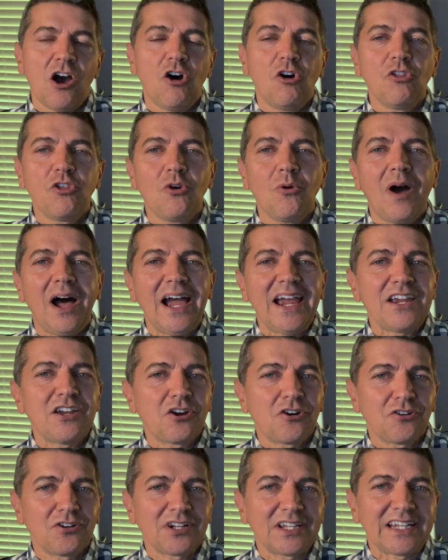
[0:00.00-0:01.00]
Although I
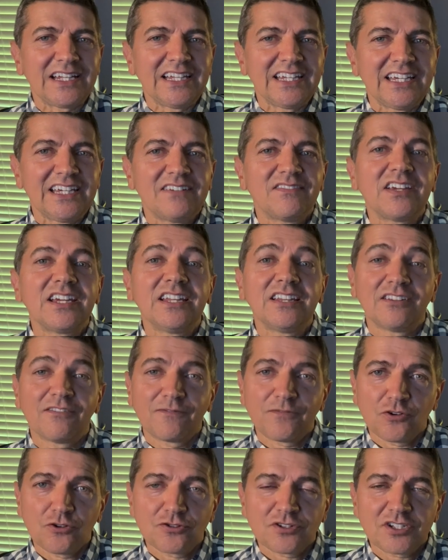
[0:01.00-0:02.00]
currently live in the
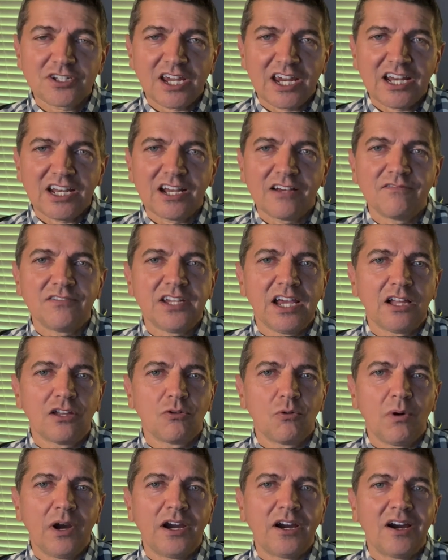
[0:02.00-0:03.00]
first state of
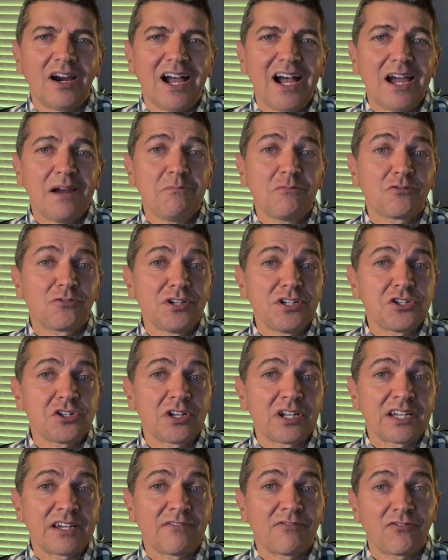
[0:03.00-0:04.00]
Delaware, I'm
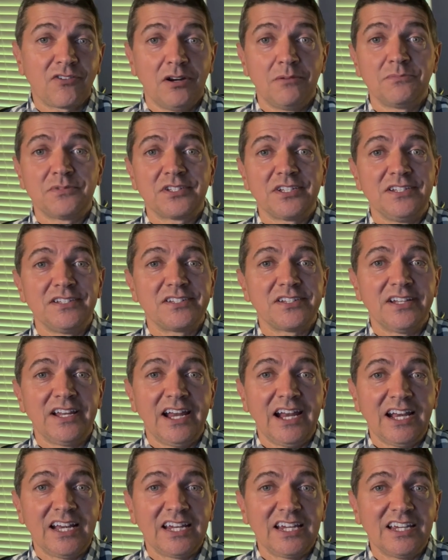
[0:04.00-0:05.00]
originally from
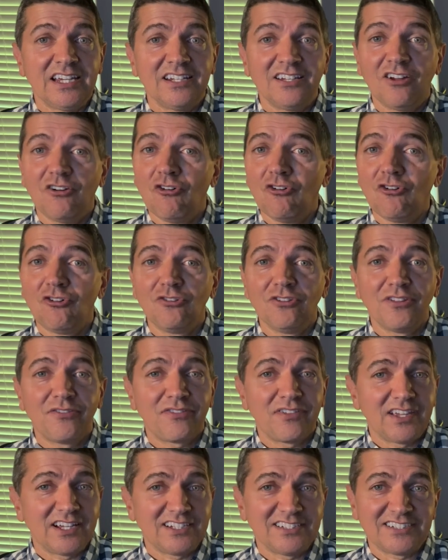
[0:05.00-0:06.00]
Cincinnati and all the
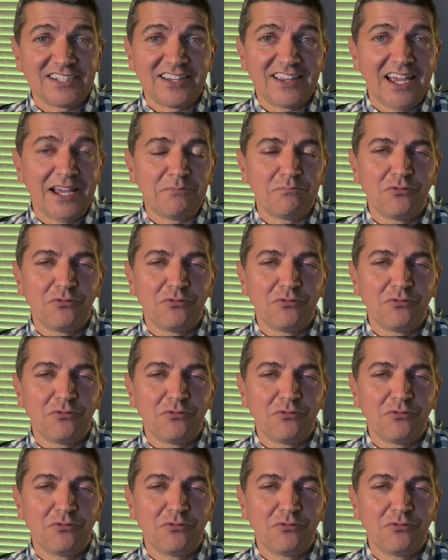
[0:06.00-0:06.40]
things that that